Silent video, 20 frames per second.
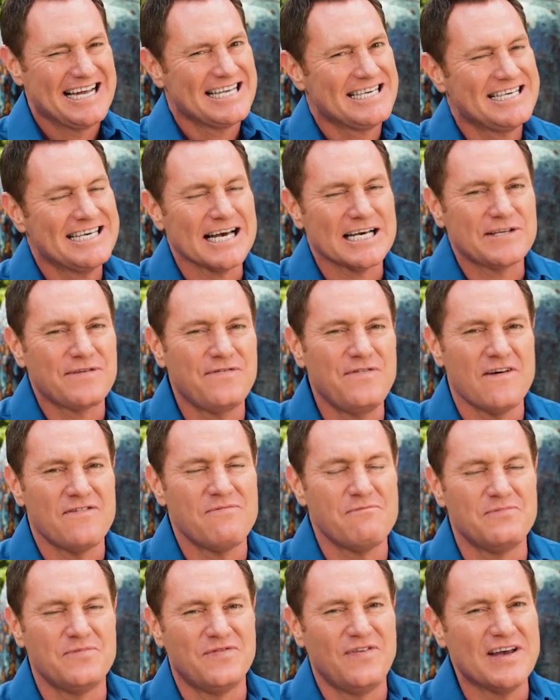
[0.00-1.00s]
Just
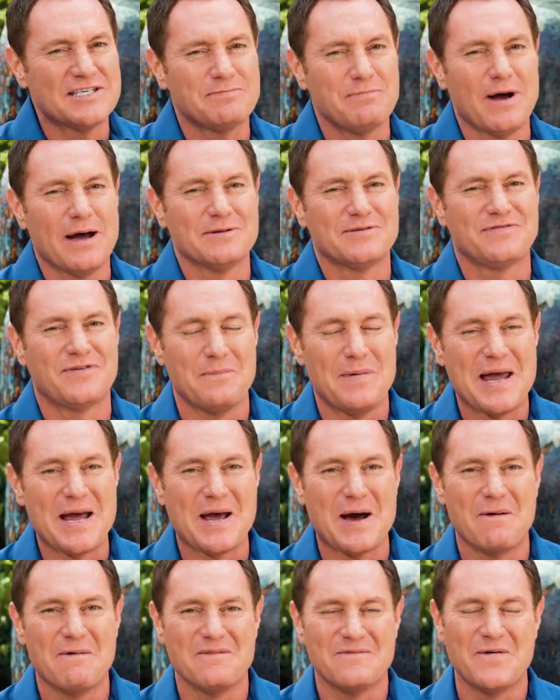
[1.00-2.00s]
fist bumps for me
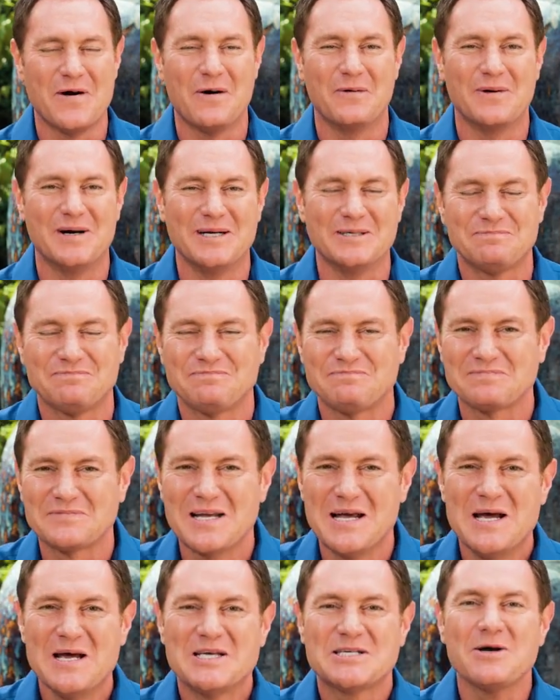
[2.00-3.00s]
going forward.
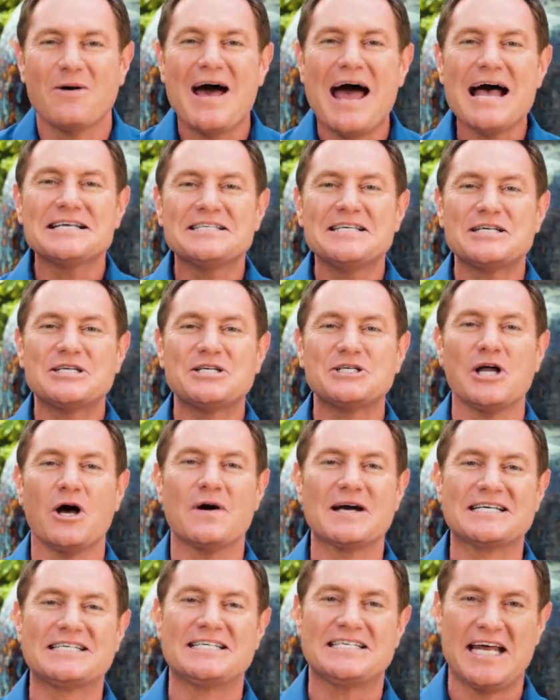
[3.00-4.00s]
So as the
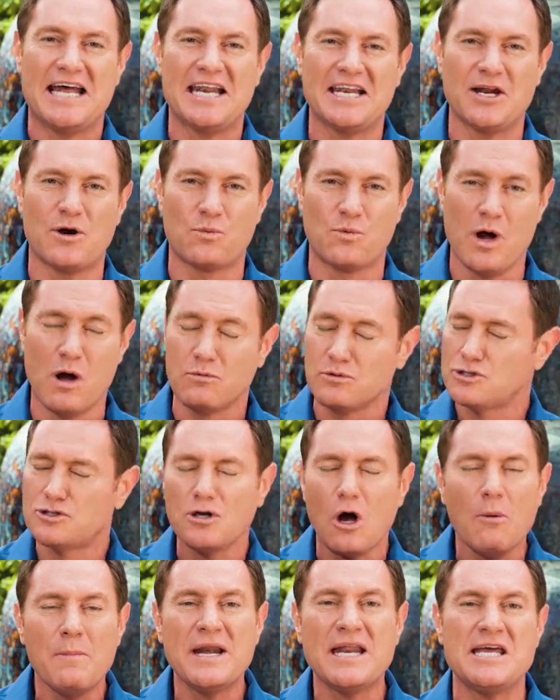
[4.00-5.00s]
Stoic Senator wrote
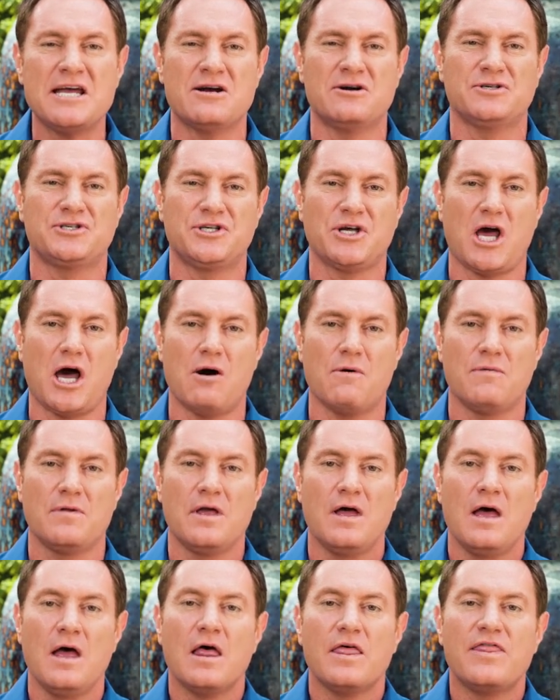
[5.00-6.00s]
so many years ago,
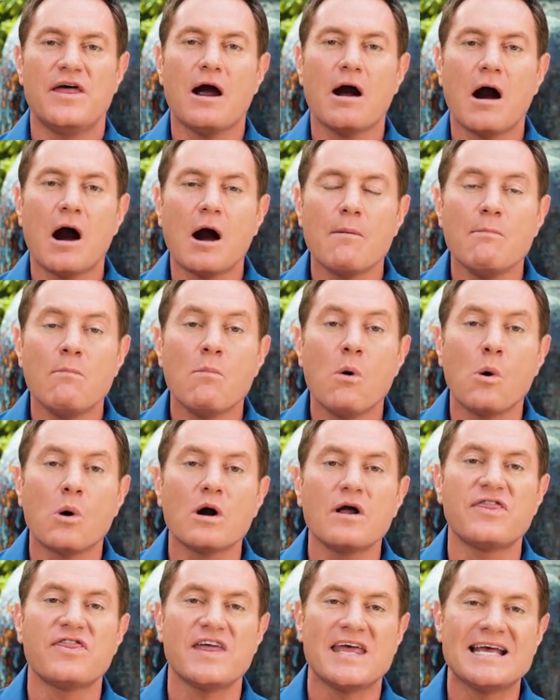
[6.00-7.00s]
there are
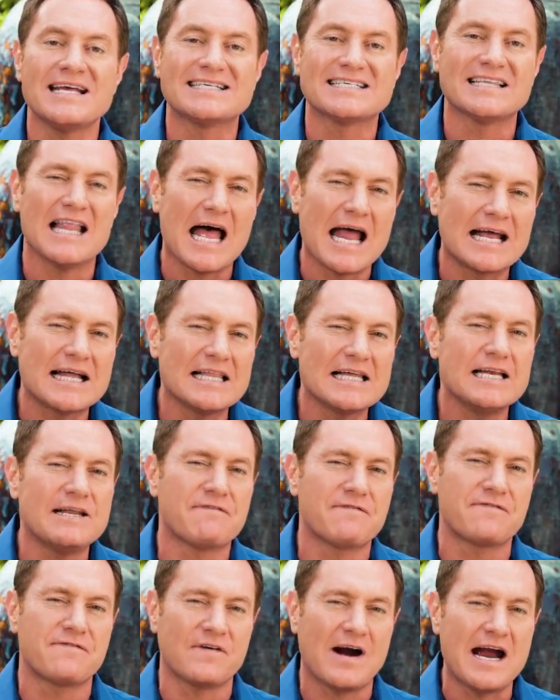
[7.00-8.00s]
more things likely to
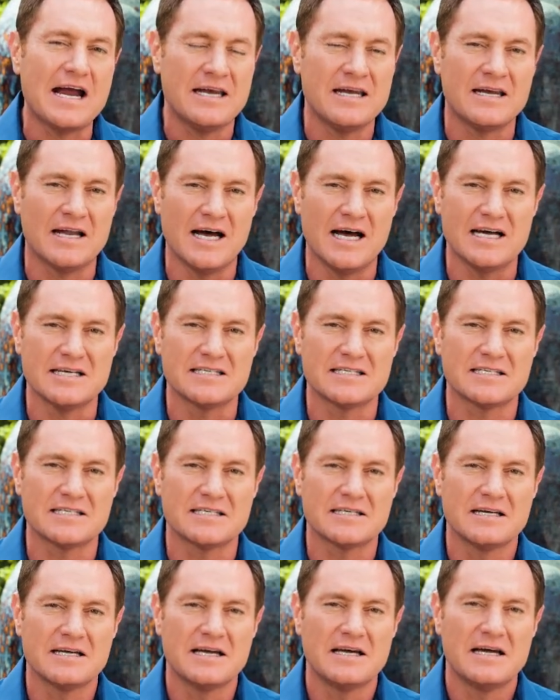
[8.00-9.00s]
frighten us